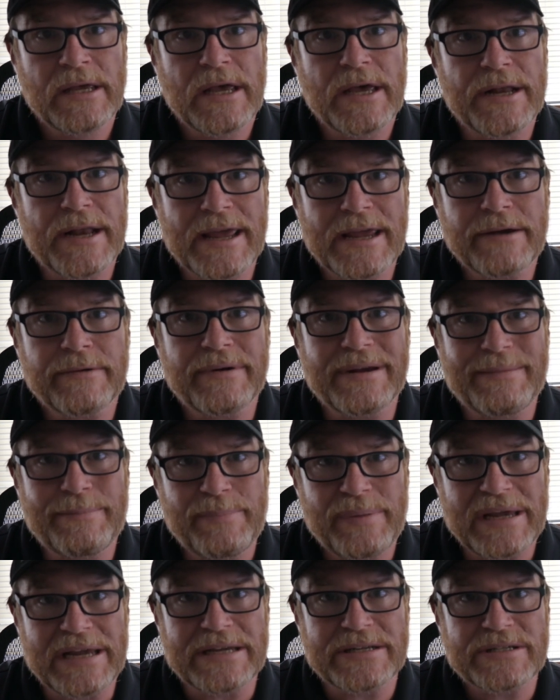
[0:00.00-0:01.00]
An angry
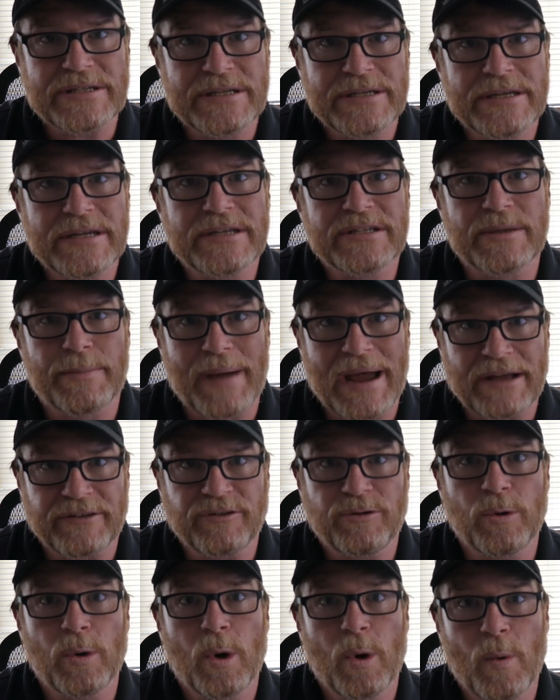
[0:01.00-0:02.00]
beast is
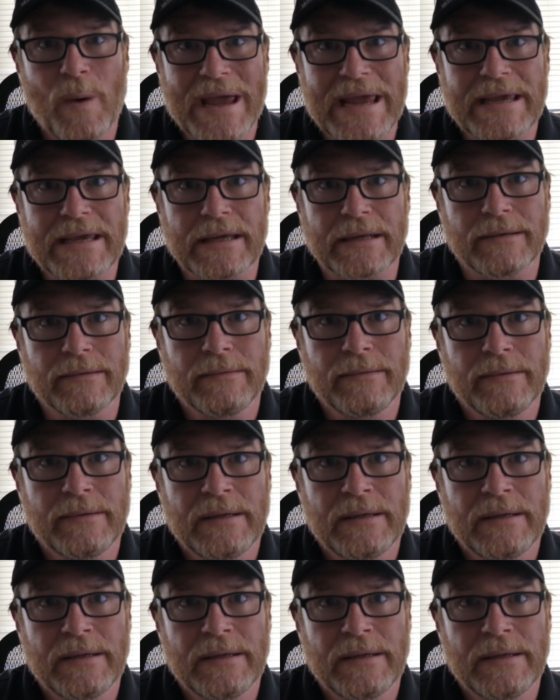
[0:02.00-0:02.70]
about to awaken.